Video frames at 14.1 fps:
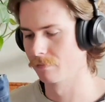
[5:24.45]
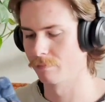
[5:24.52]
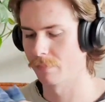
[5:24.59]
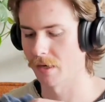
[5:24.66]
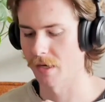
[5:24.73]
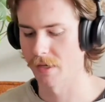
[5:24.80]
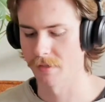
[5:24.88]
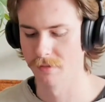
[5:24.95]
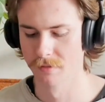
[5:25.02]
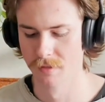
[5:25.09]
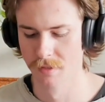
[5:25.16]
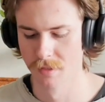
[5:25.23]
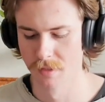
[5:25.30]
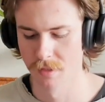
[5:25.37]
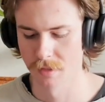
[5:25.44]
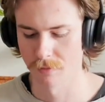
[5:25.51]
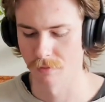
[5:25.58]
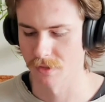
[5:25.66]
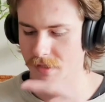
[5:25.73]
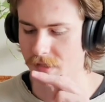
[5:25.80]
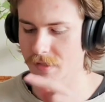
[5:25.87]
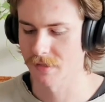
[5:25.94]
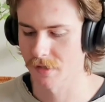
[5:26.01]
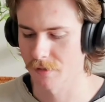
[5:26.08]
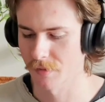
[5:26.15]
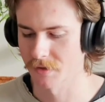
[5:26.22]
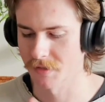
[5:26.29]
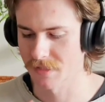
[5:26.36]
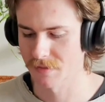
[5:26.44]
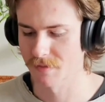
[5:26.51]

but we're just gonna talk about this